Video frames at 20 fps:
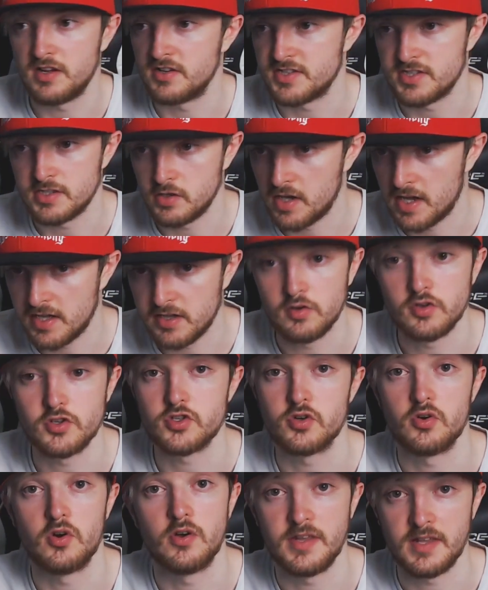and you get your
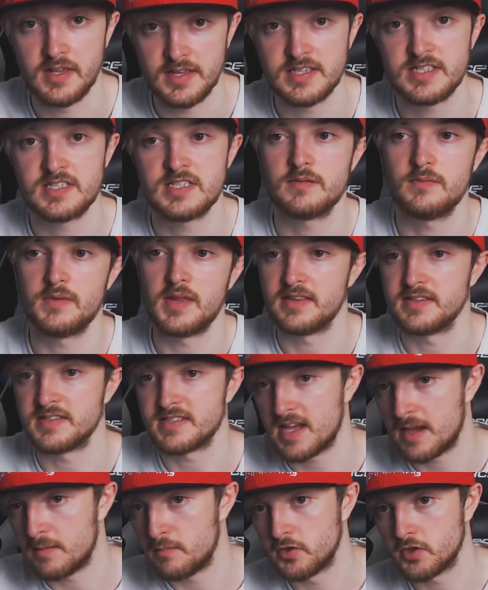show on the list, and then the
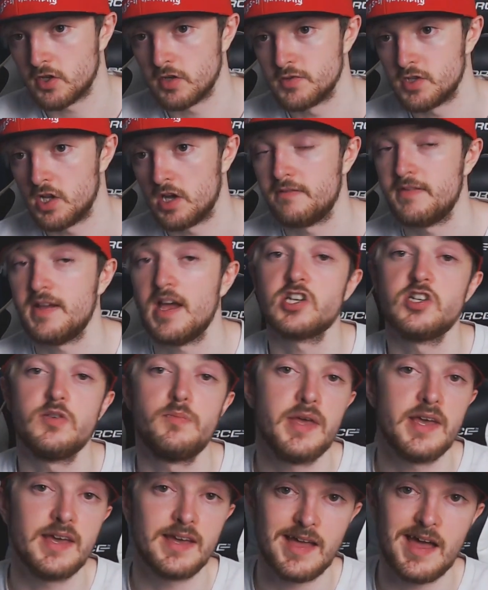second month comes along, if you actually
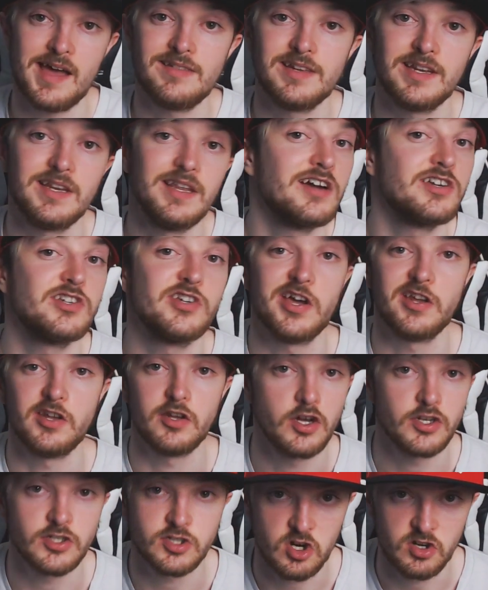pay again, then you actually get an
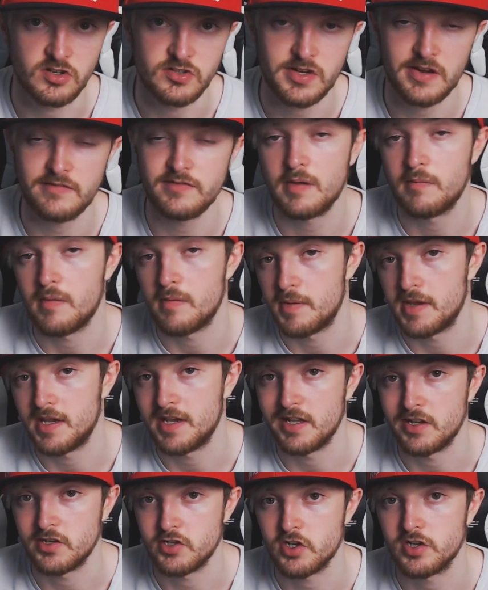odd choice. Every time you pay, you
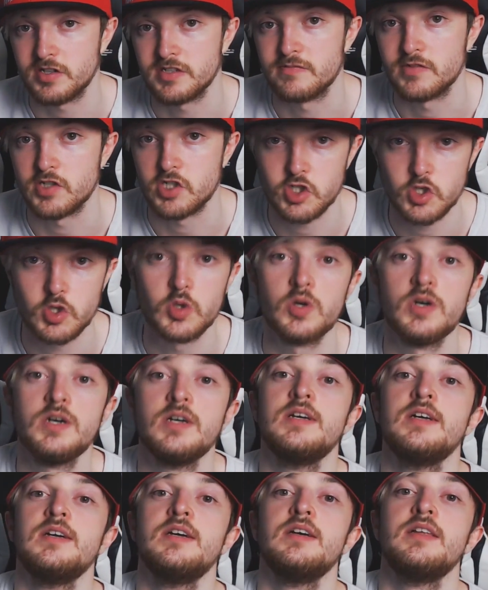get a choice of a show
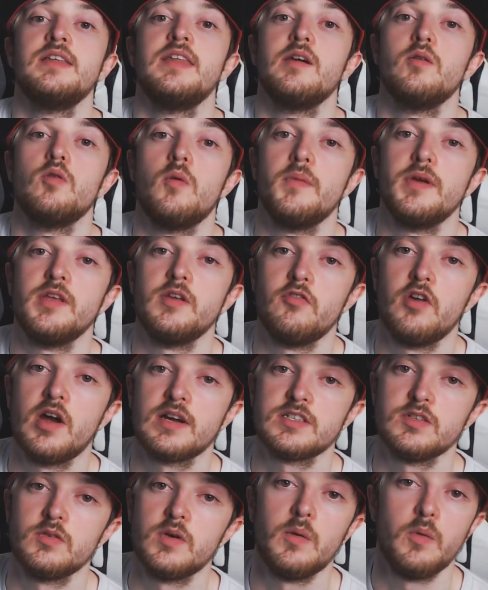you want me to react
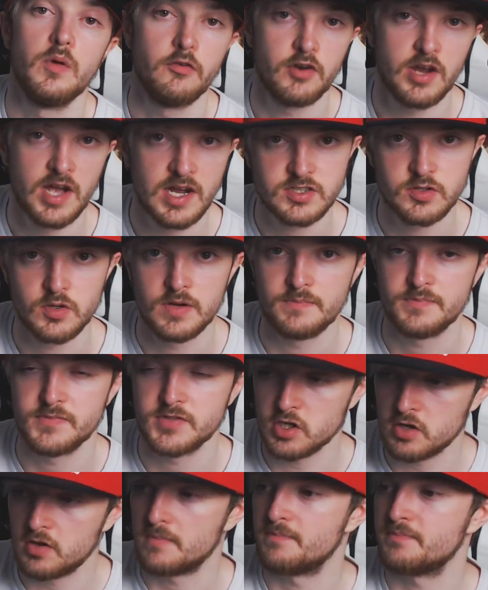to, and I will react to it.
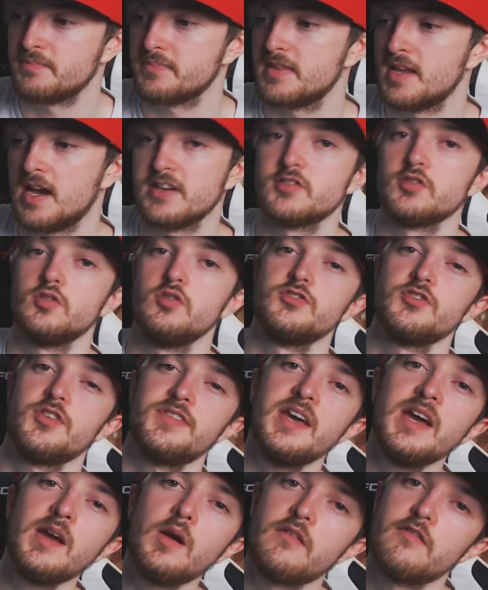So that is all. So
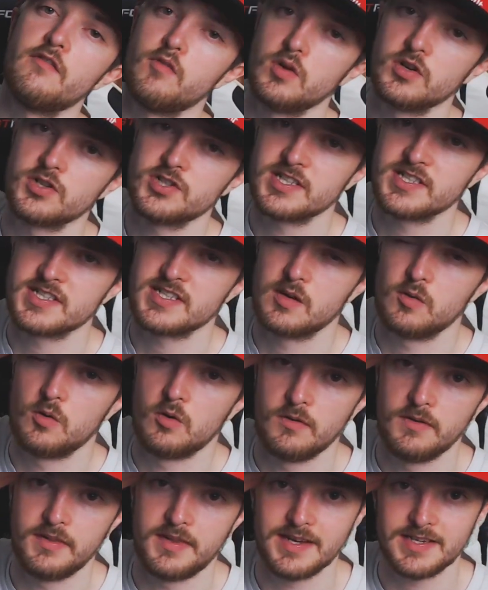thank you everyone for watching. I'll see you
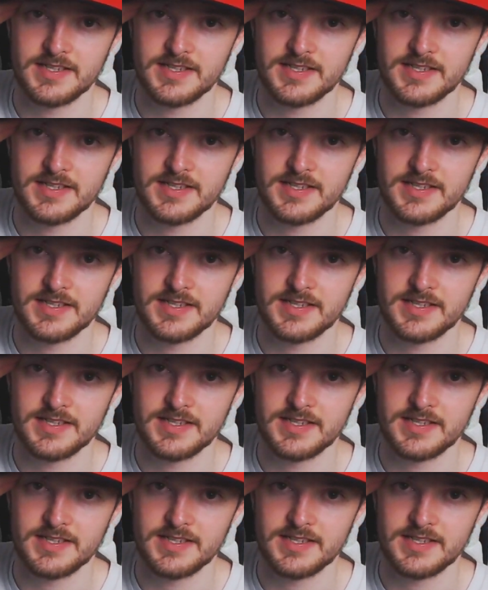all next